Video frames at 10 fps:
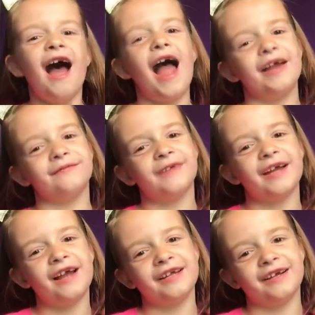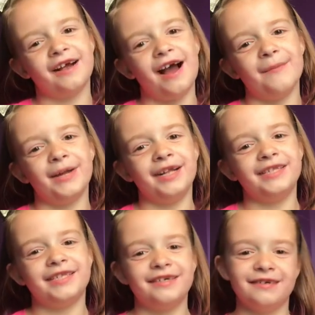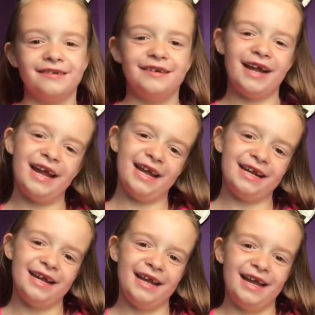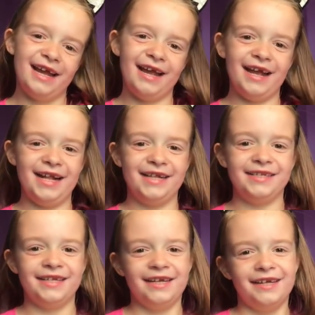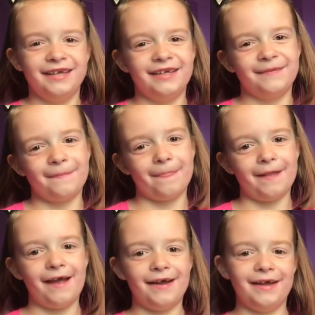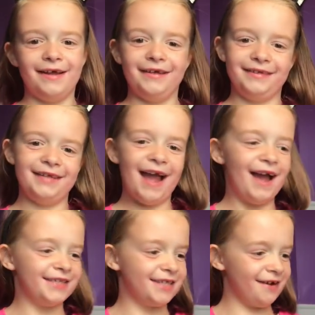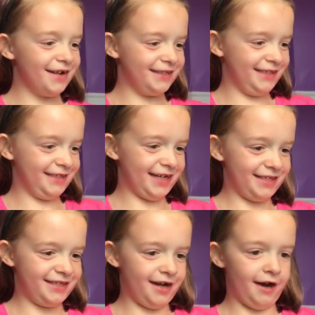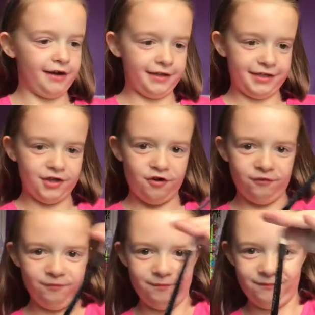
I read all your comments, great, and yeah, so let's just get started. So,